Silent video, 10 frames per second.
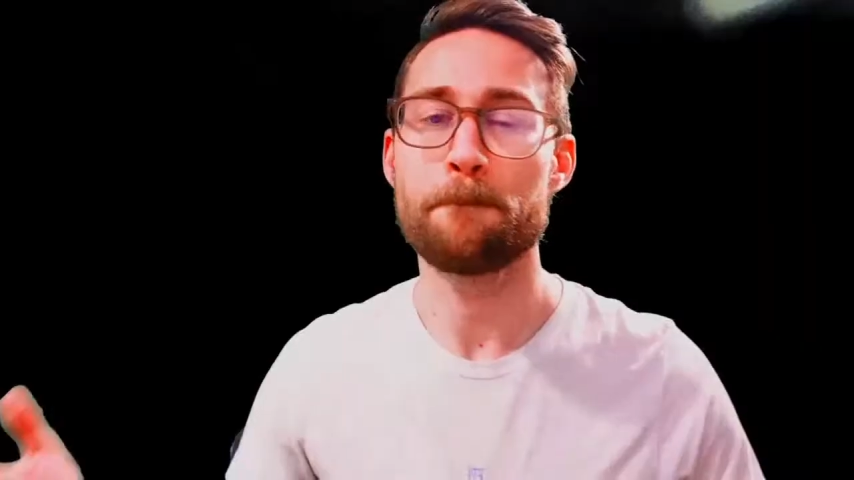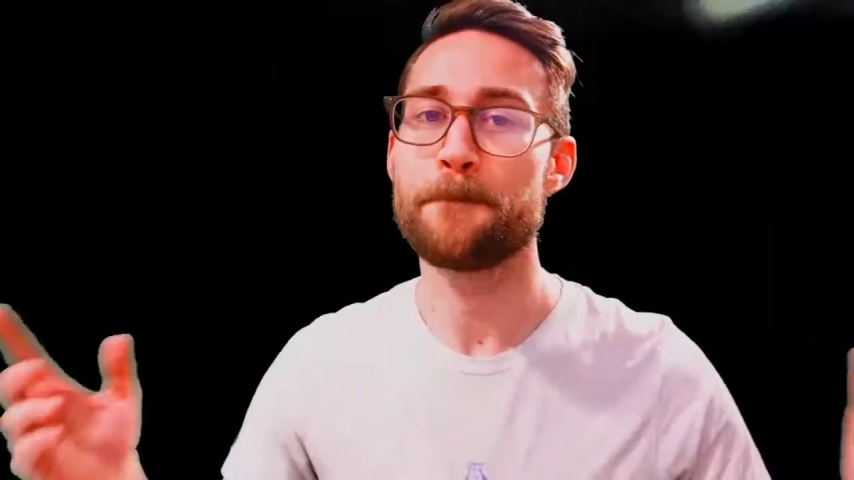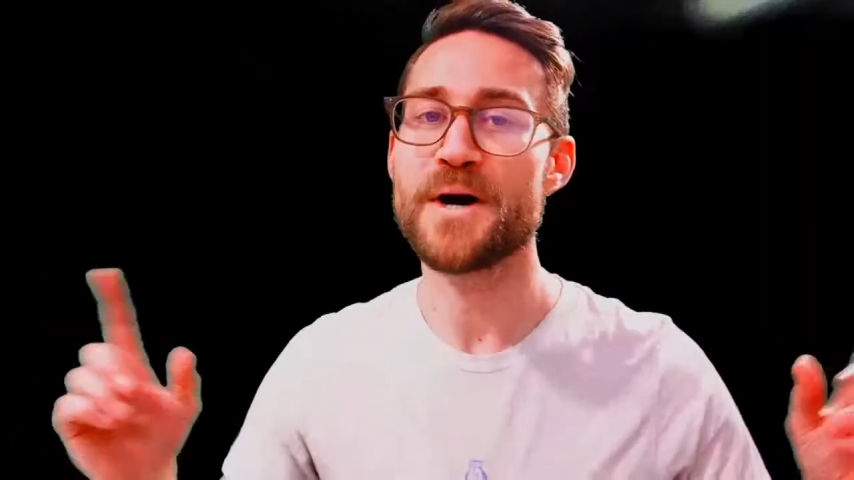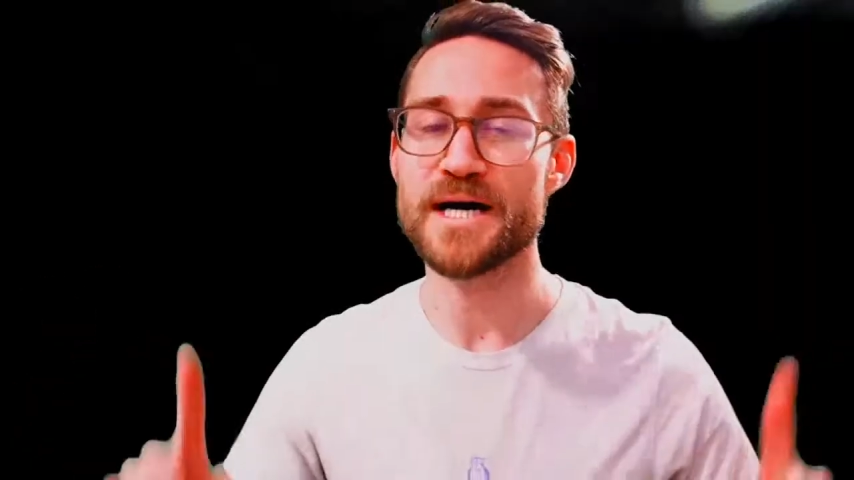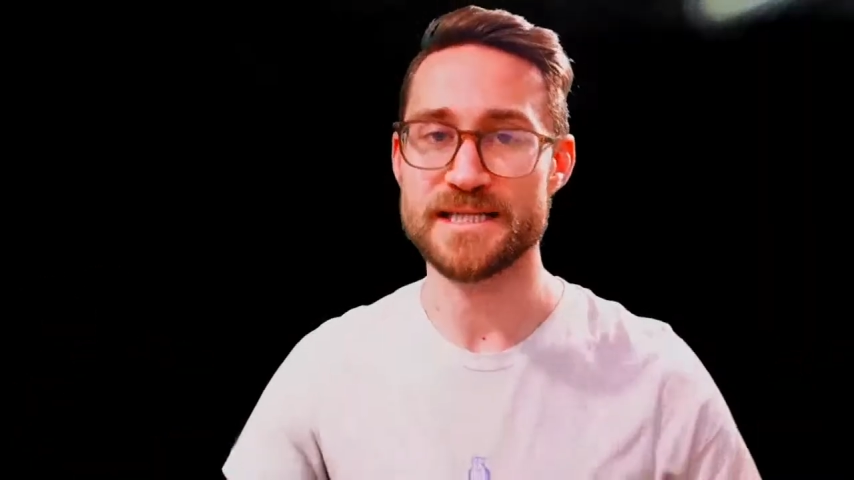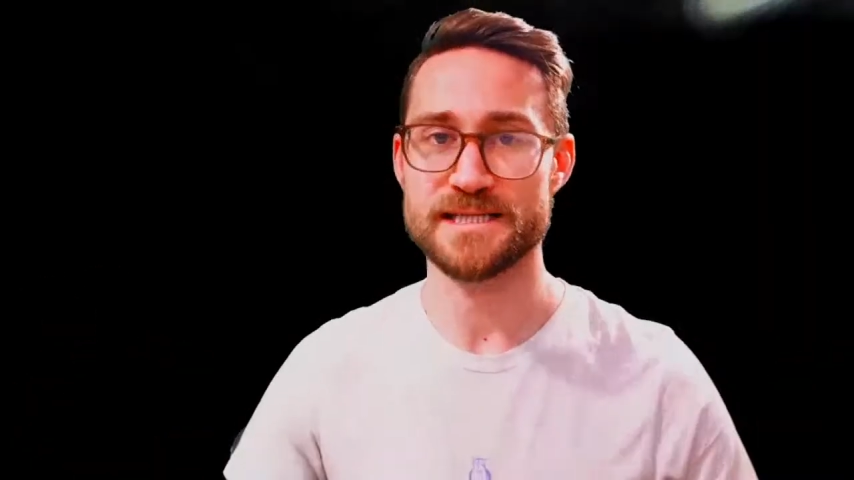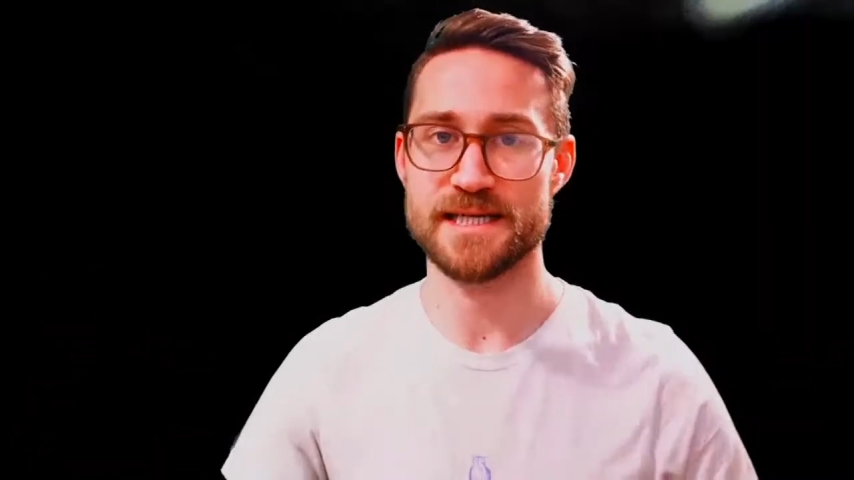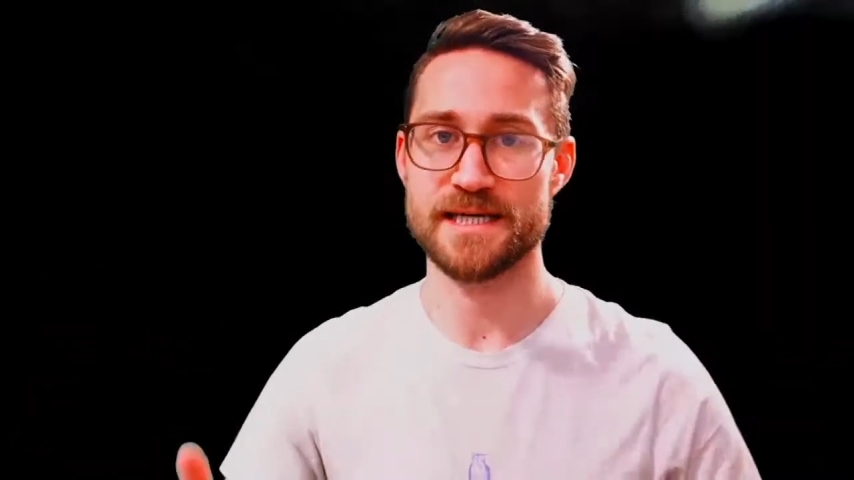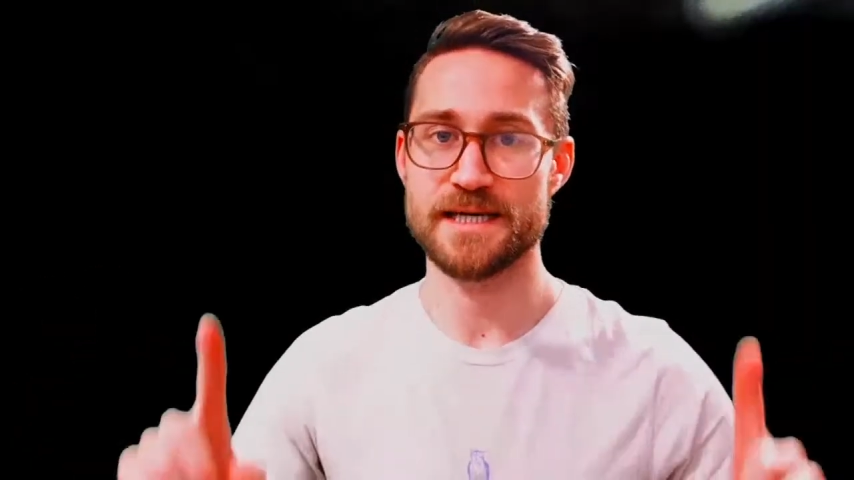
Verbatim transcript: But,